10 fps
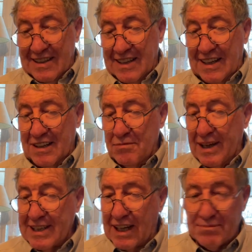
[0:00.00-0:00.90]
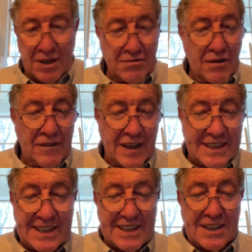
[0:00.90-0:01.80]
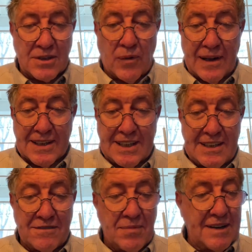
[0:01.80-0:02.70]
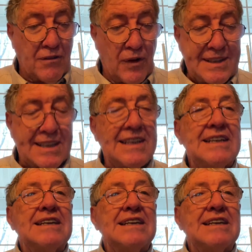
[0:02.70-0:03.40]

uh it may not be reflected in the quality of my voice,